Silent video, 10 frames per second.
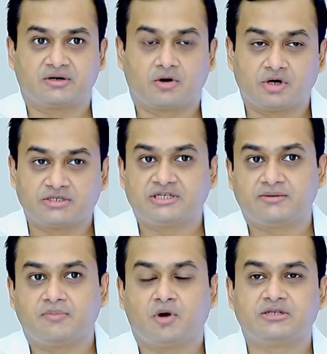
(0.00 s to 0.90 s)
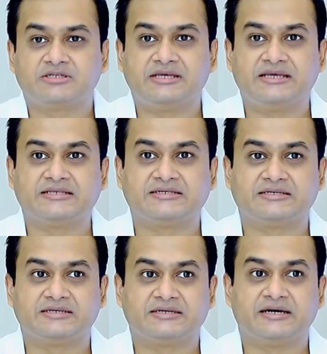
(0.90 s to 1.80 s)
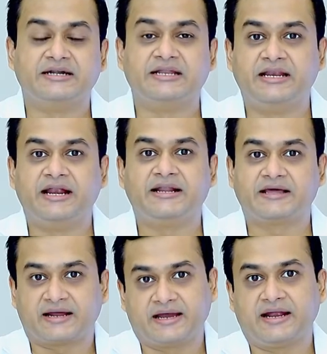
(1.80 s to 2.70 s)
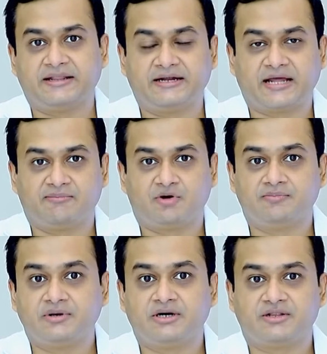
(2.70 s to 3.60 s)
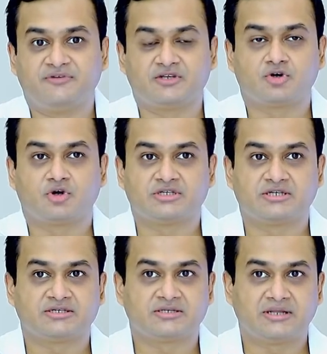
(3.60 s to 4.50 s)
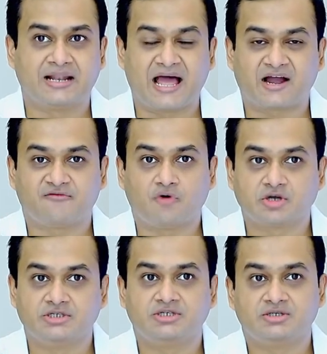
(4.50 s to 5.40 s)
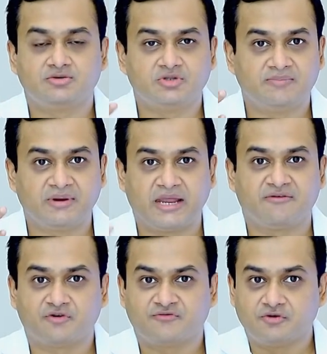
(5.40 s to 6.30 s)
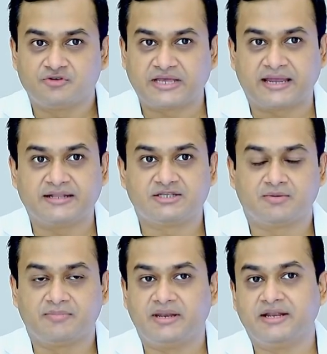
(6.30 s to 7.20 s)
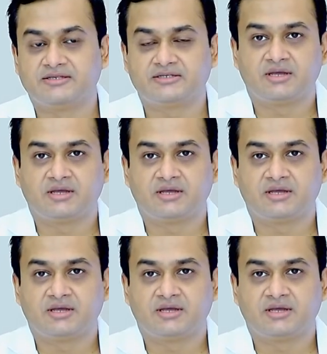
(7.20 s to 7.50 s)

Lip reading: causes cerebral palsy is a delayed cry at the time of birth, which causes lack of oxygen to the brain for few seconds or minutes,